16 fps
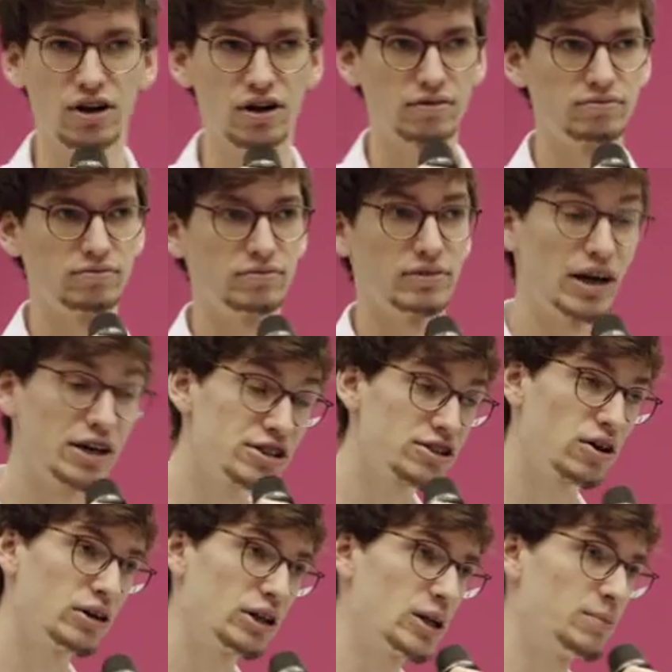at all. I
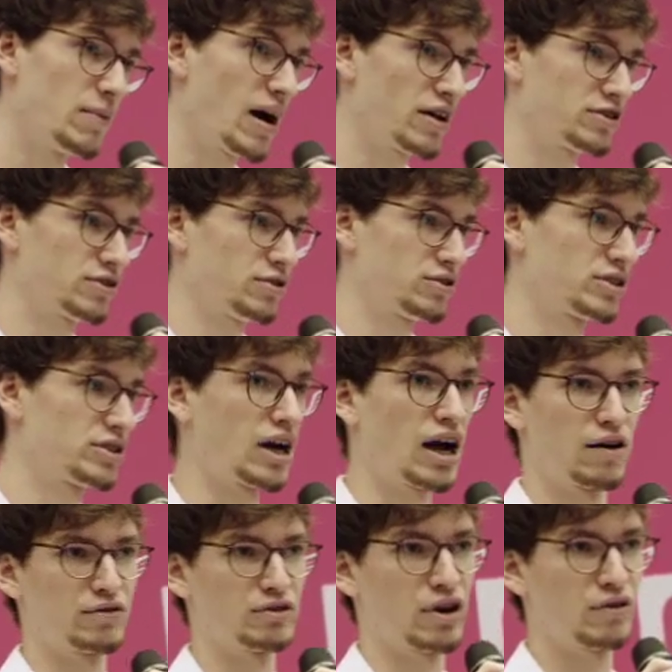started the master's
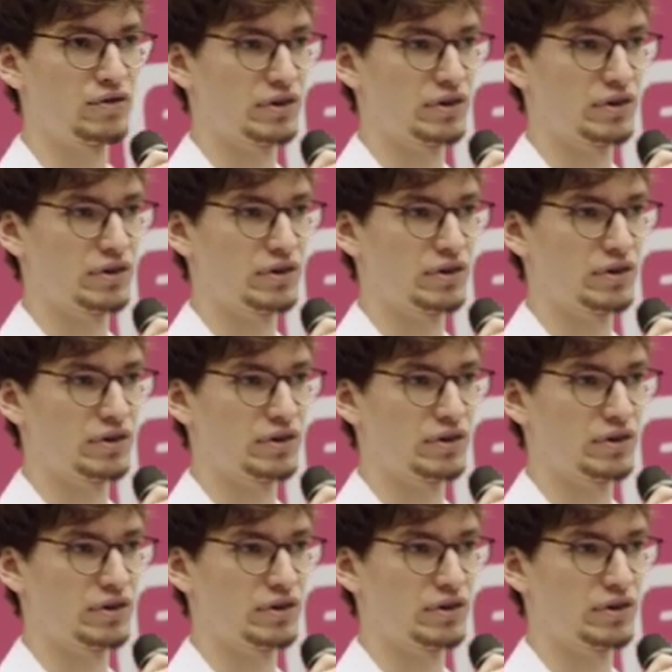after I